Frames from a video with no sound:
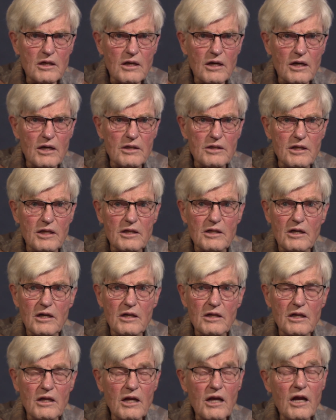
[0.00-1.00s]
And then,
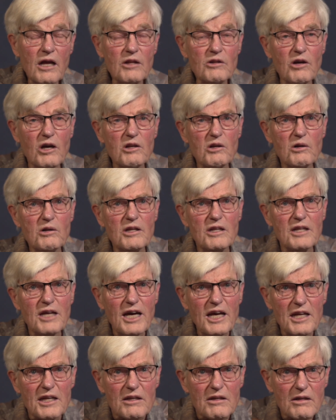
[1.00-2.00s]
not only
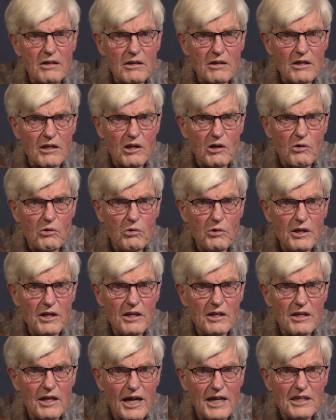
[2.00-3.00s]
that, the
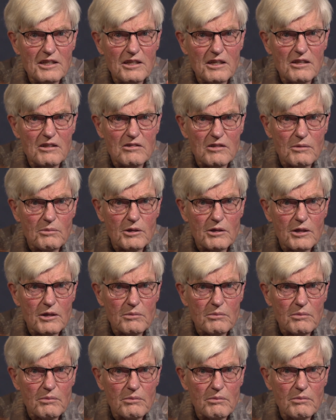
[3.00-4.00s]
Queen knighted some of
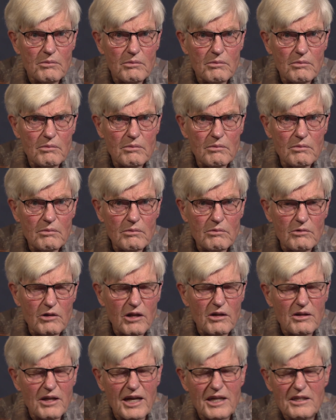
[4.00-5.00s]
them.
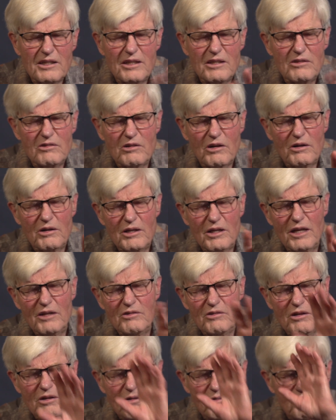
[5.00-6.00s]
Not knighted, sorry,
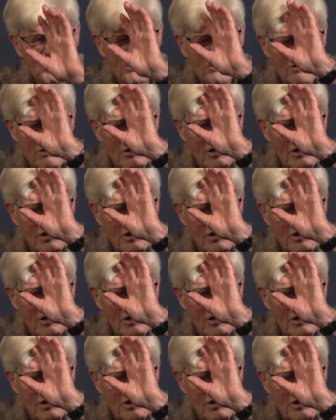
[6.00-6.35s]
that's not the word.